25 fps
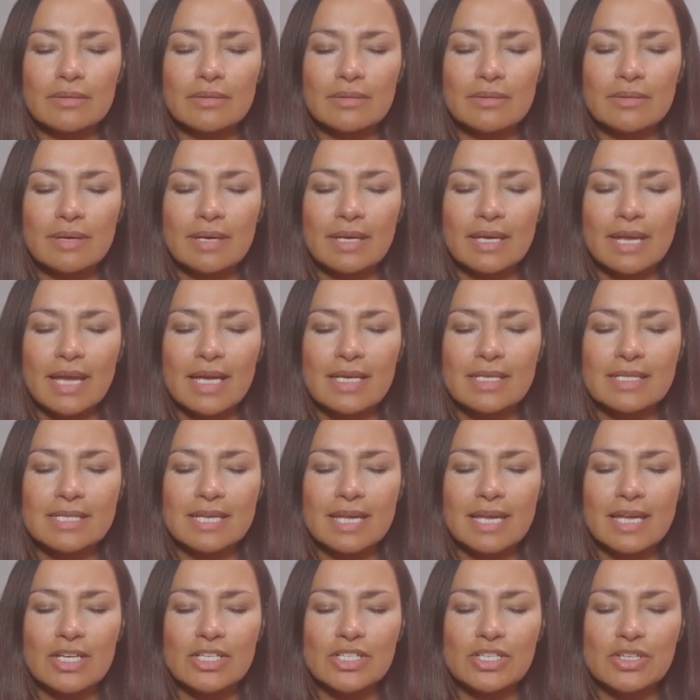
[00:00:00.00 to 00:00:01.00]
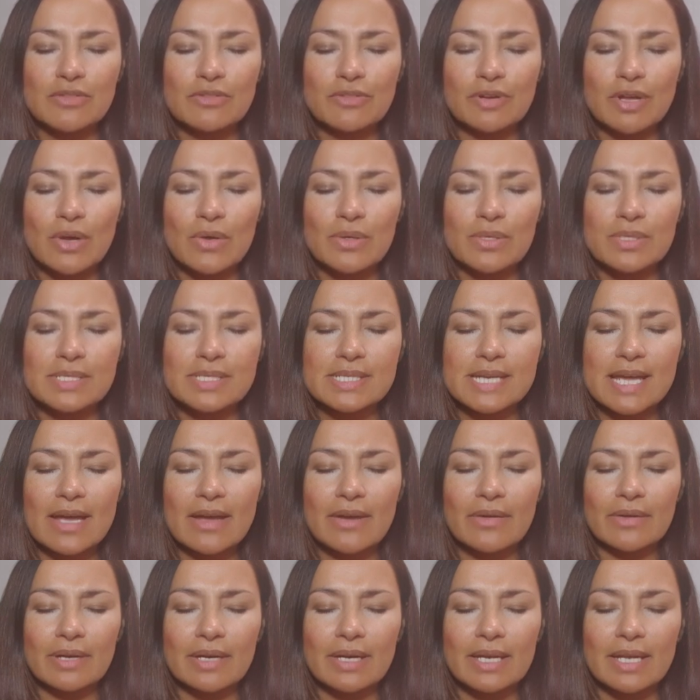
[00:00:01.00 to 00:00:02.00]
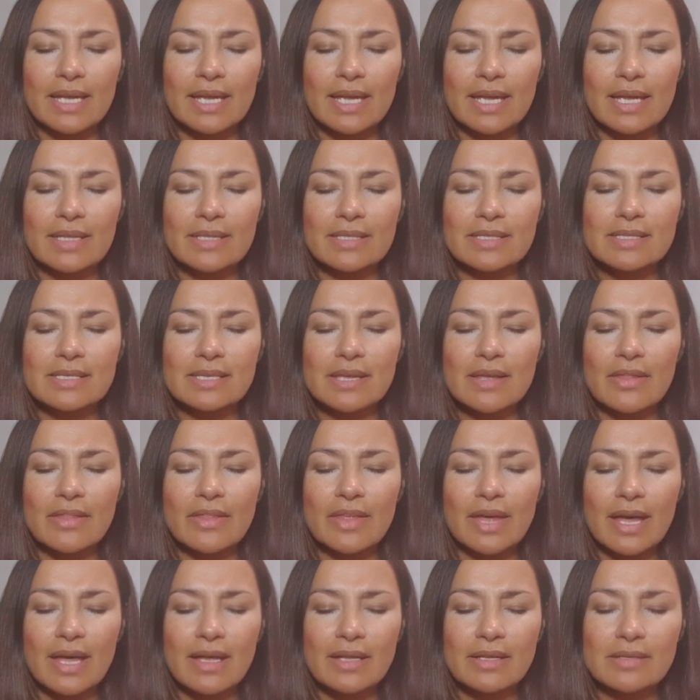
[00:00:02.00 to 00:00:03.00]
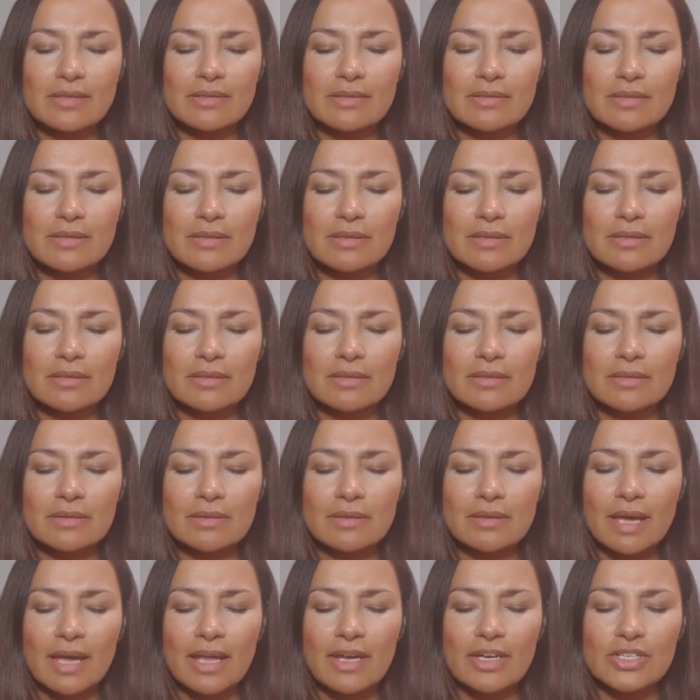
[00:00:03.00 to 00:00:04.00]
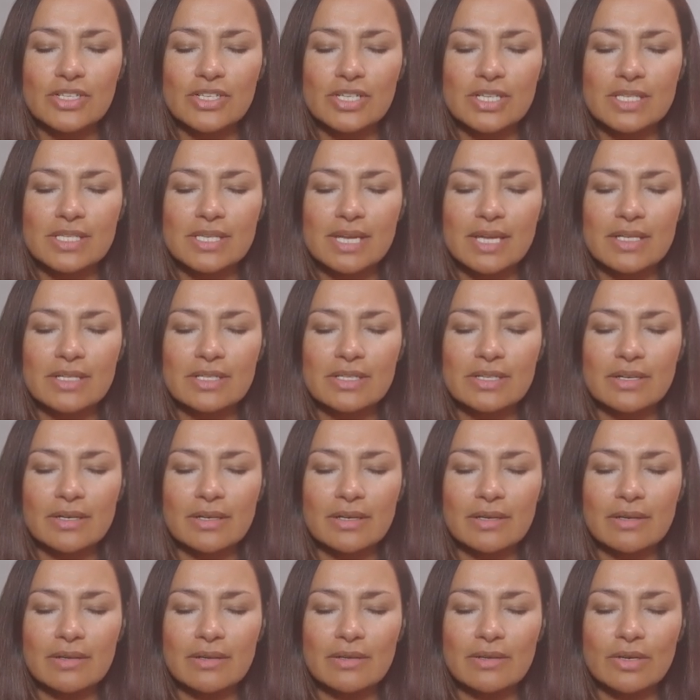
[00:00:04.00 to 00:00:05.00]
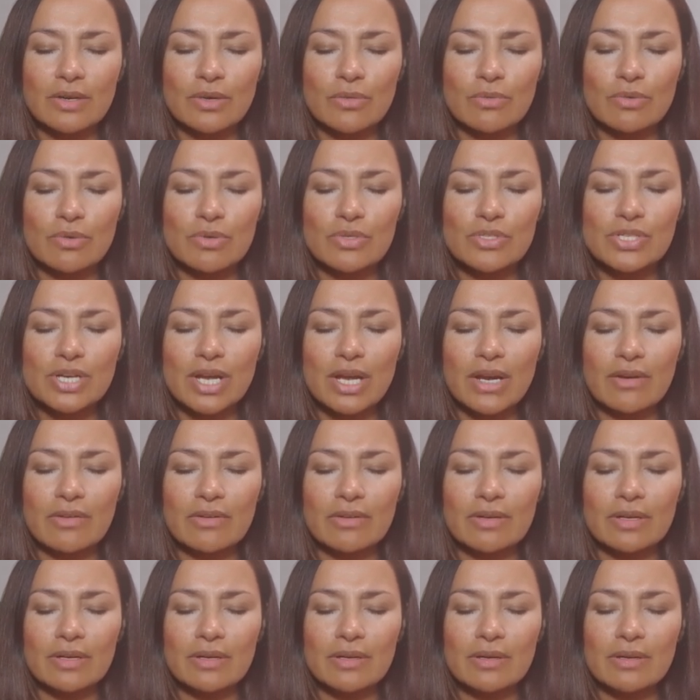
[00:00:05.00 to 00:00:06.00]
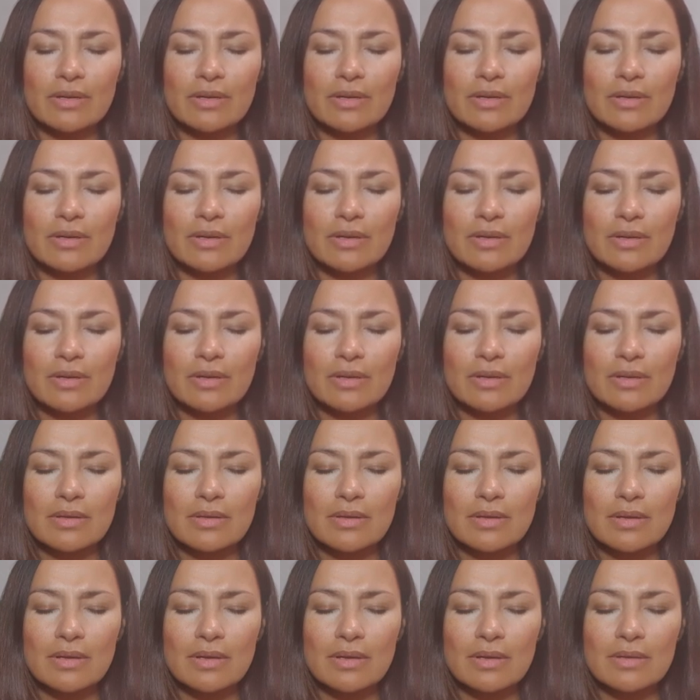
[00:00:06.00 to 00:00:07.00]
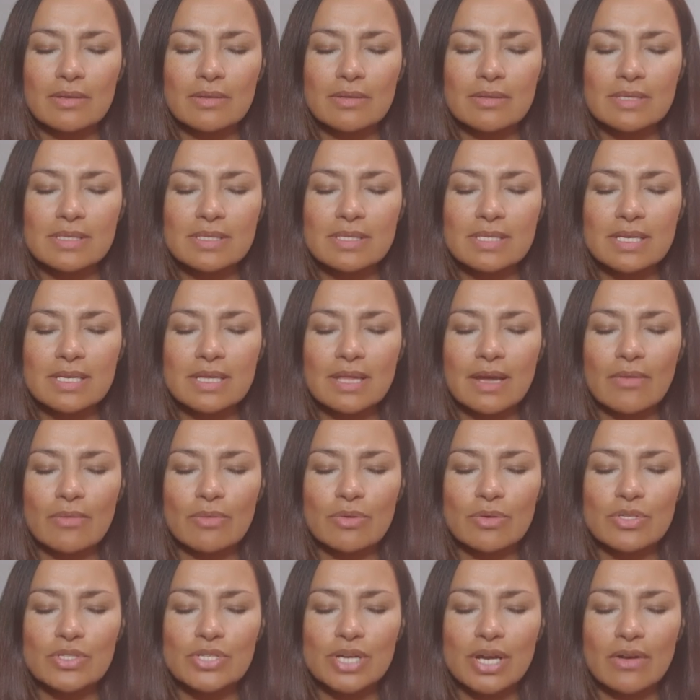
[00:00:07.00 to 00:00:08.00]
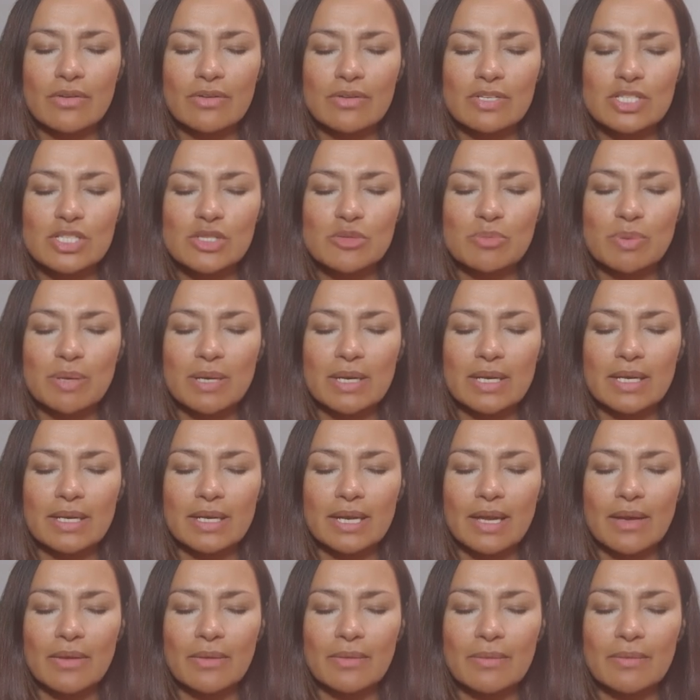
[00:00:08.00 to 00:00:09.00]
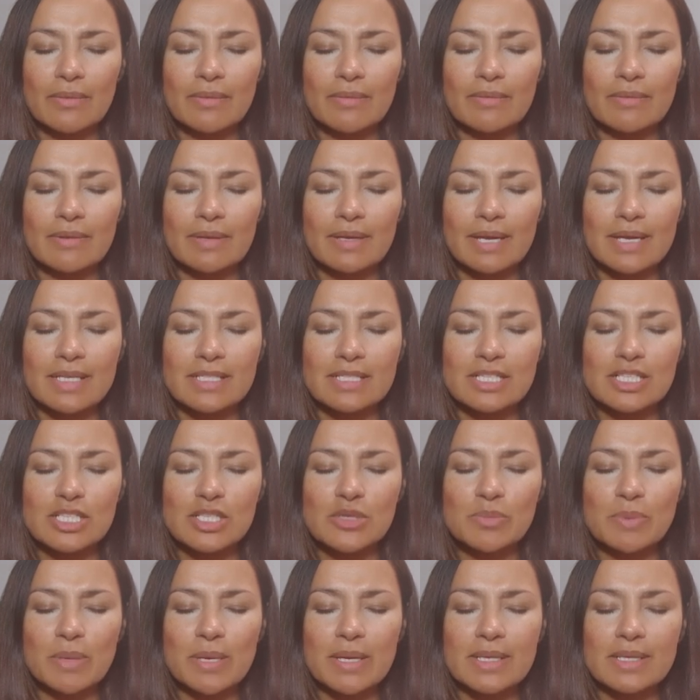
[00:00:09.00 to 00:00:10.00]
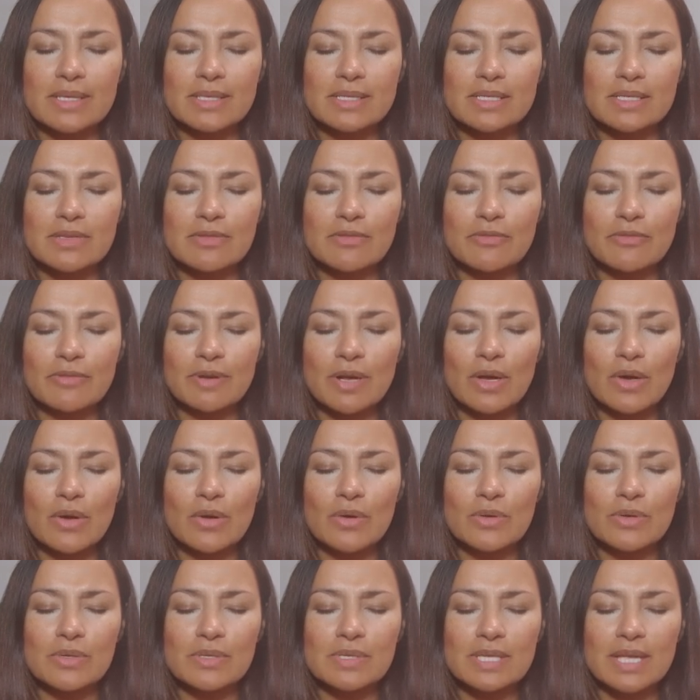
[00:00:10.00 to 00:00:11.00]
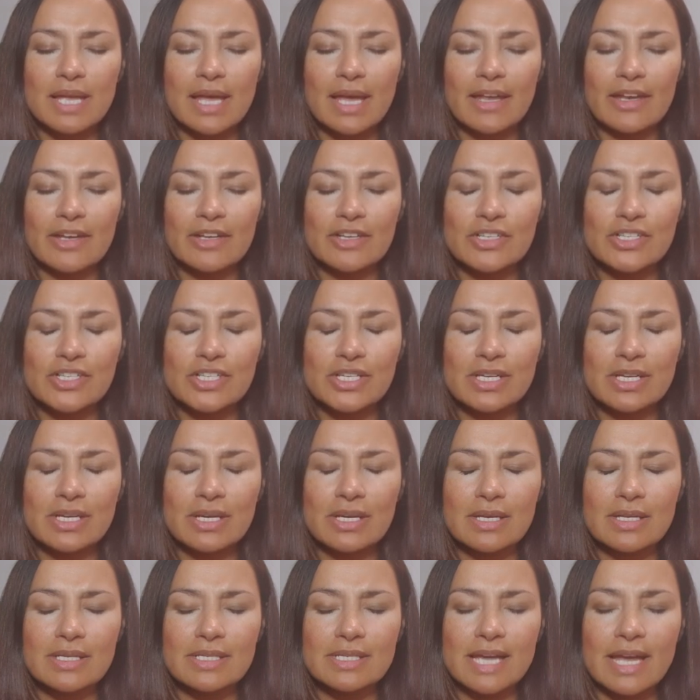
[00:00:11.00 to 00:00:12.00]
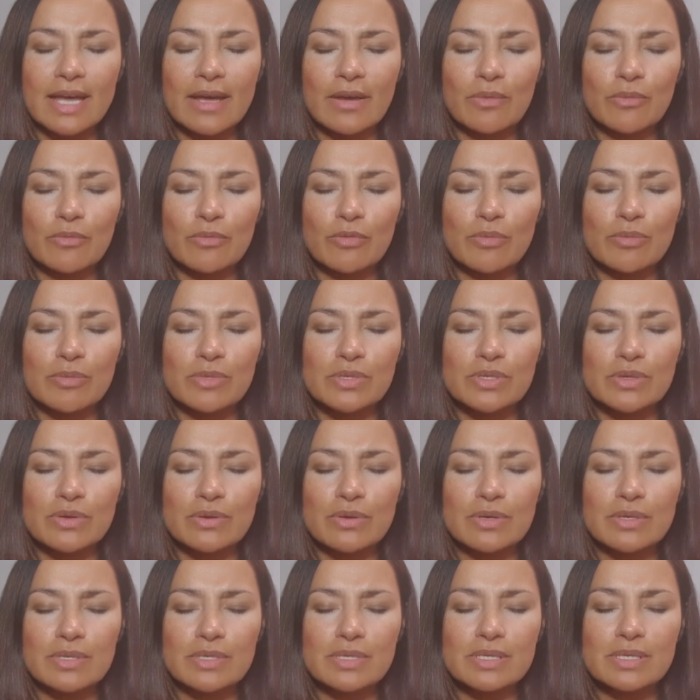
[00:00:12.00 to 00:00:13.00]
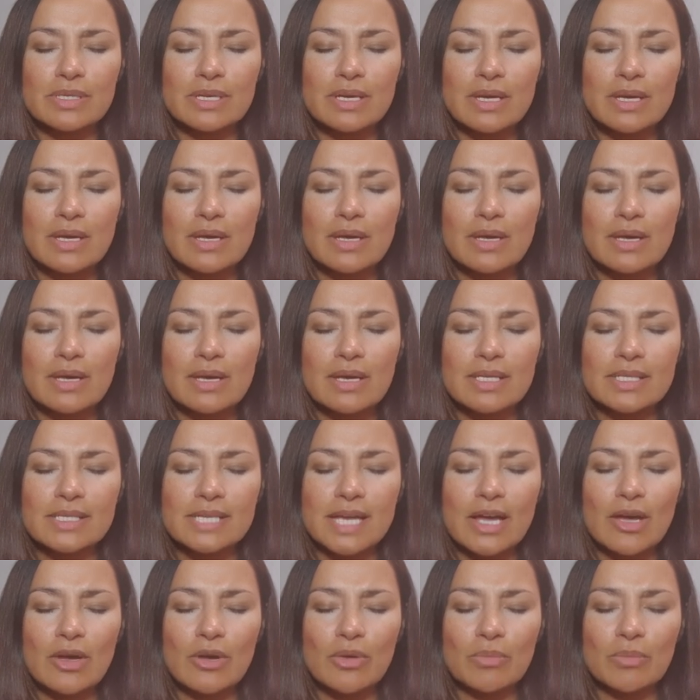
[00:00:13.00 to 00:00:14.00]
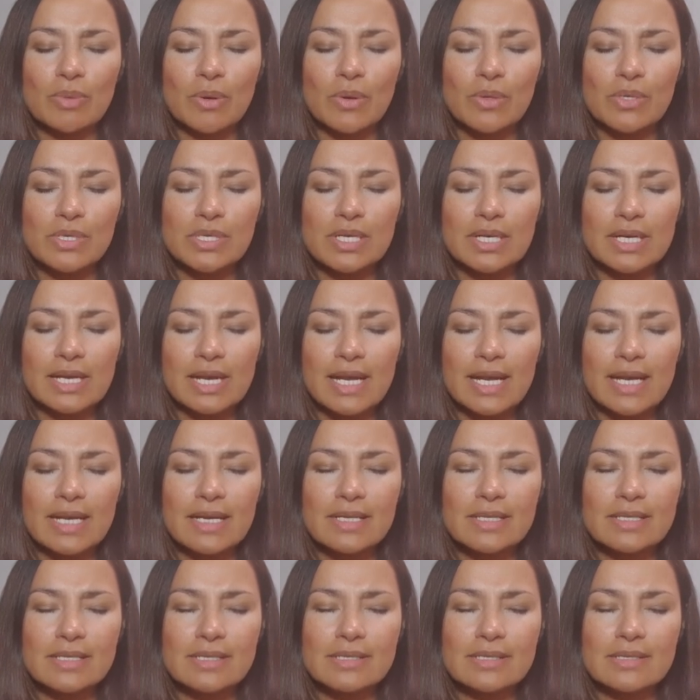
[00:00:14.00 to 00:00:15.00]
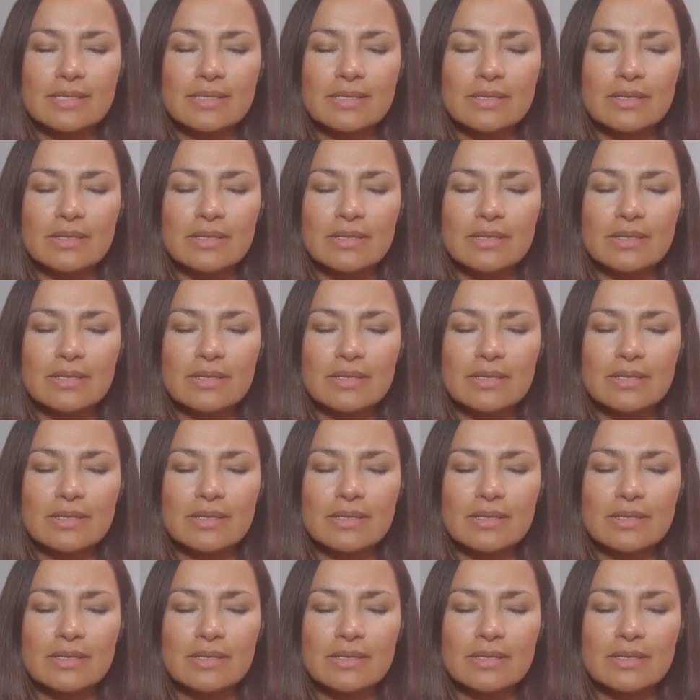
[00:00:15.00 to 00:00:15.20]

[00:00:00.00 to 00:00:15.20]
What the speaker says: And as the energy flows down and hits that energy center, your root chakra, see that root chakra spinning now. And as it spins, it flows the energy down from source, down both your legs,